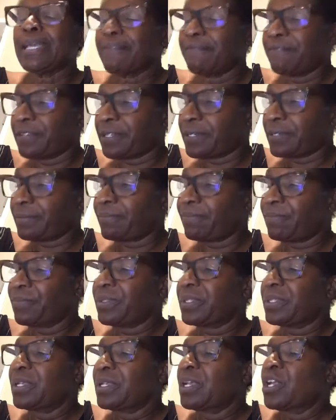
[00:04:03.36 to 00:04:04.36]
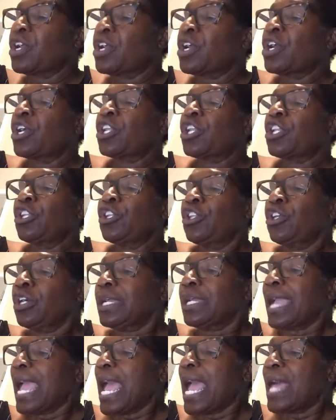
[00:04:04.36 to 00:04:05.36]
7.
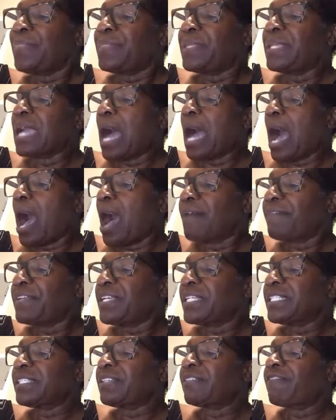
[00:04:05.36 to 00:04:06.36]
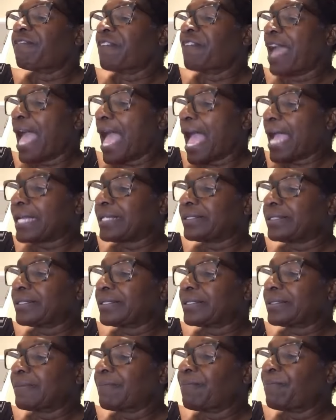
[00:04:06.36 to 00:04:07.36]
Look at the obvious
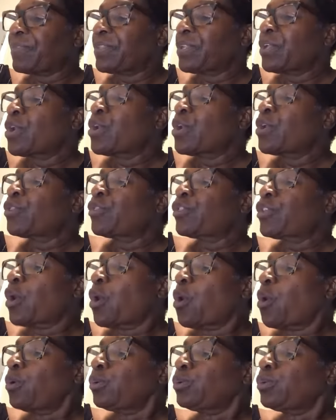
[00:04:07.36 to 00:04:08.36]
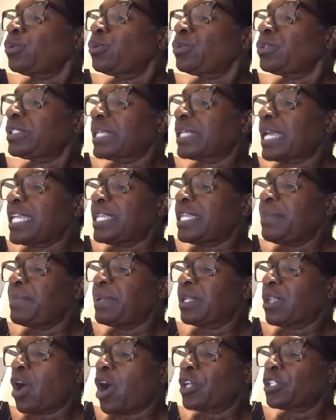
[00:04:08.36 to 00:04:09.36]
facts those who say they
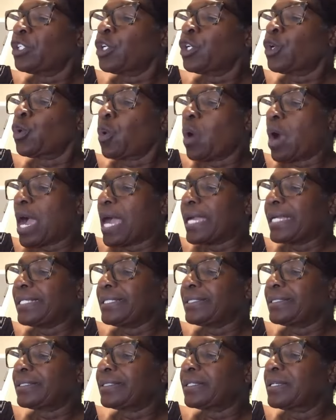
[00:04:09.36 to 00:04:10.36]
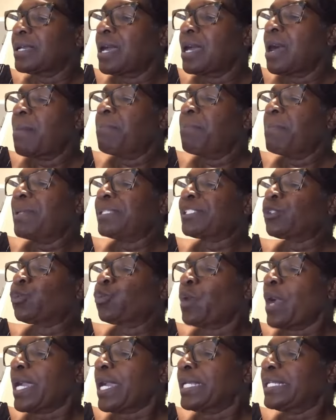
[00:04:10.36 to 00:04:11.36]
belong to Christ must
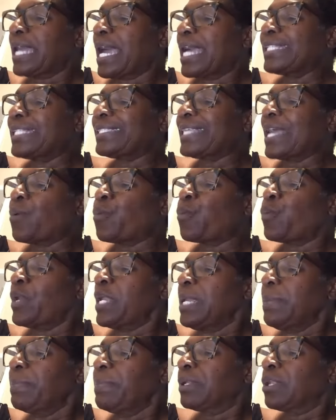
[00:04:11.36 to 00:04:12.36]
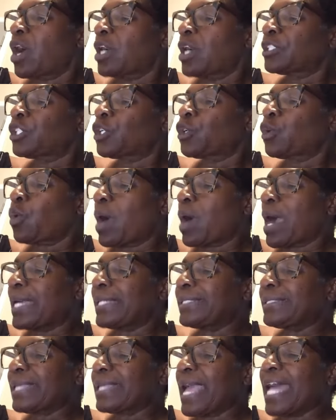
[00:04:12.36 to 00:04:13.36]
recognize that we belong to
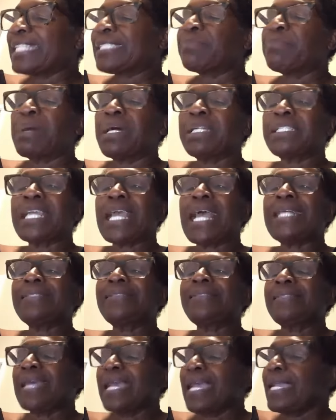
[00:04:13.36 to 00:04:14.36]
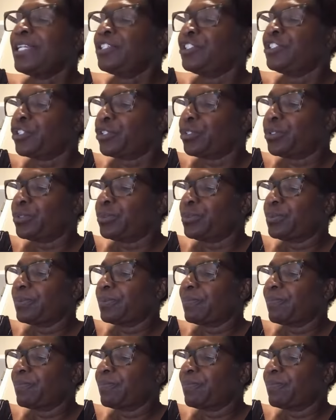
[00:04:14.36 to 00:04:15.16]
Christ as much as they do.